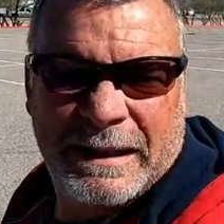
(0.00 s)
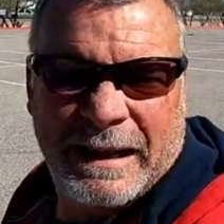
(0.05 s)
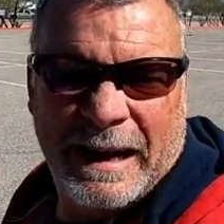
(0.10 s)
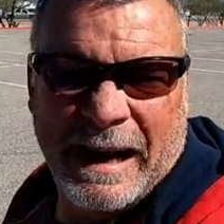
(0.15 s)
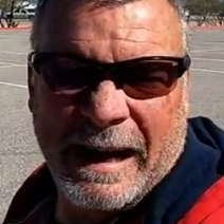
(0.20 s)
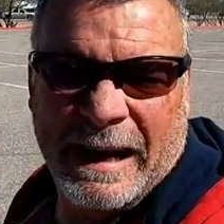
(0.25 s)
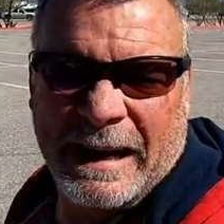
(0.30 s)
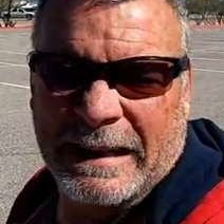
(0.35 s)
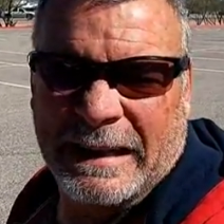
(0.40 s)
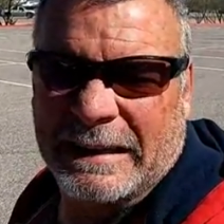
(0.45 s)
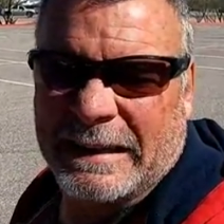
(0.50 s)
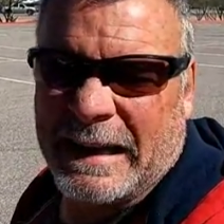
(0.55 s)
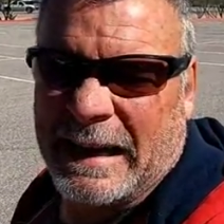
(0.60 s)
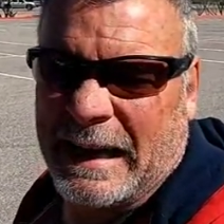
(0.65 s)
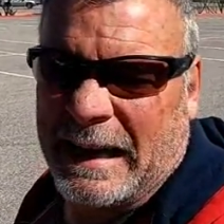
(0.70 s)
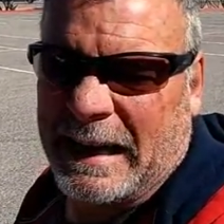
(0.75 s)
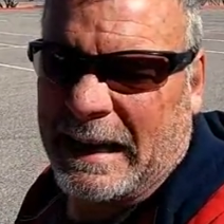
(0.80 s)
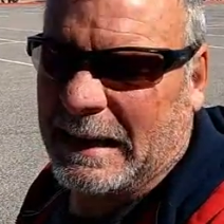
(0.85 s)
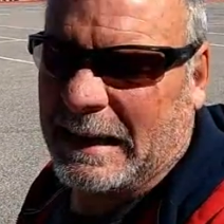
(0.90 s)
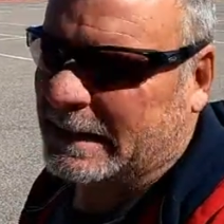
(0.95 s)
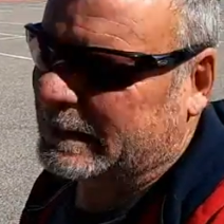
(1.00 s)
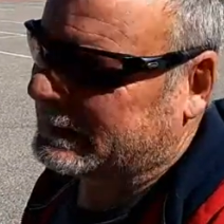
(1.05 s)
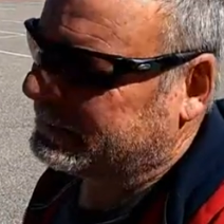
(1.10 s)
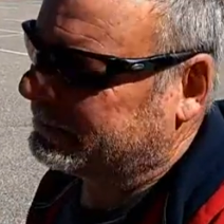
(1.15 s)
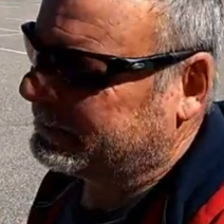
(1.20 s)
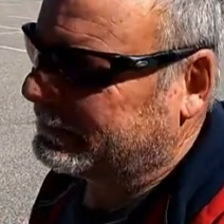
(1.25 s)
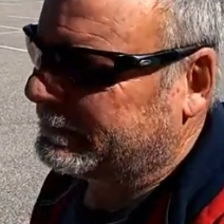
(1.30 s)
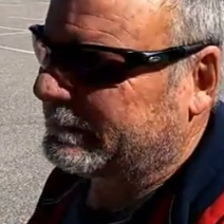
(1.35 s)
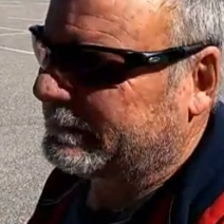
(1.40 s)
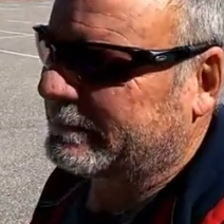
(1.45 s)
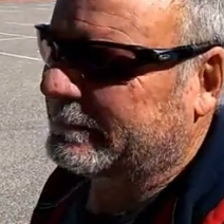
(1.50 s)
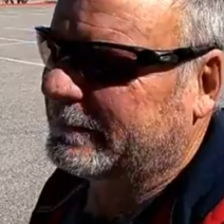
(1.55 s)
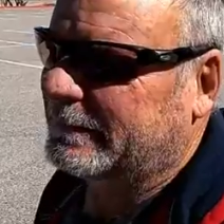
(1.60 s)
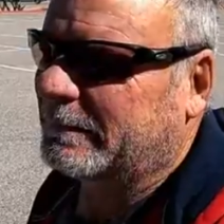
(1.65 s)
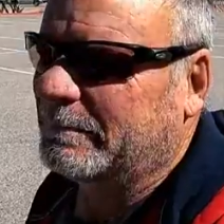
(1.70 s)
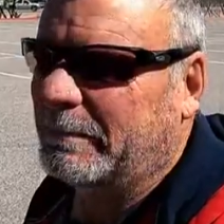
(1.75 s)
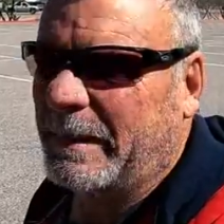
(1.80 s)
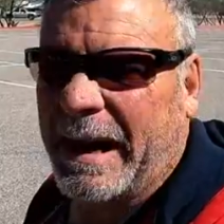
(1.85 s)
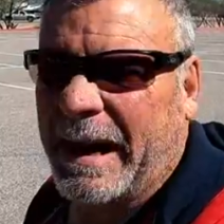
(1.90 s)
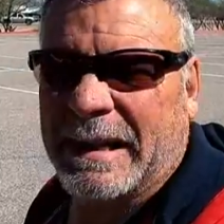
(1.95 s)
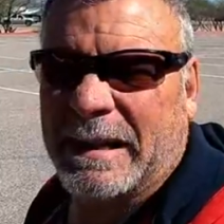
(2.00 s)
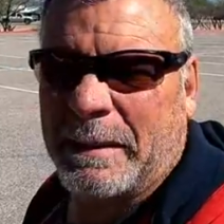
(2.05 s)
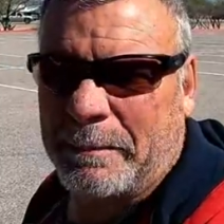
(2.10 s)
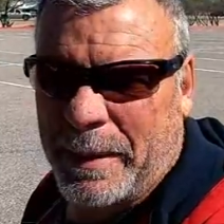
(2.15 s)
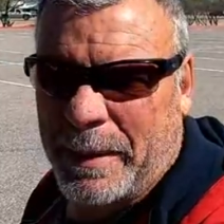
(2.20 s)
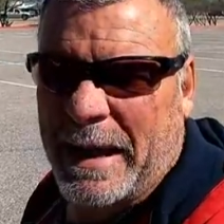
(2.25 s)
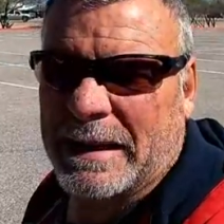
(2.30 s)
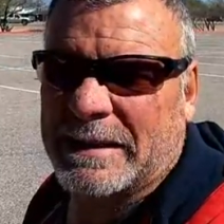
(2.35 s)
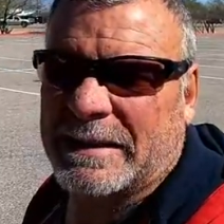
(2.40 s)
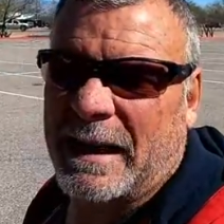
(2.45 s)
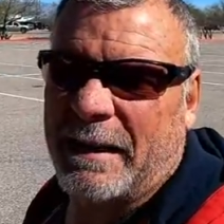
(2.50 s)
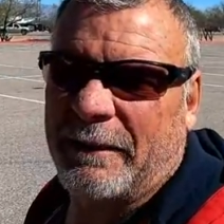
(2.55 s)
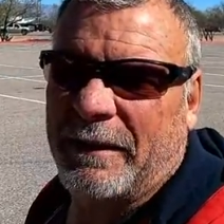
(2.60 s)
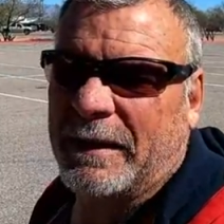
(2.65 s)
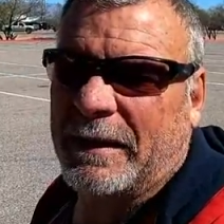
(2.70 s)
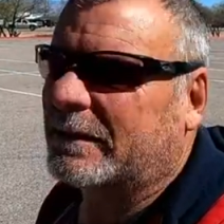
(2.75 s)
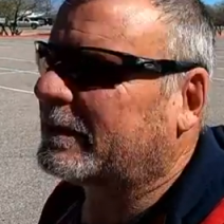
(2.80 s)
And uh, make the best of it. Make the best of it.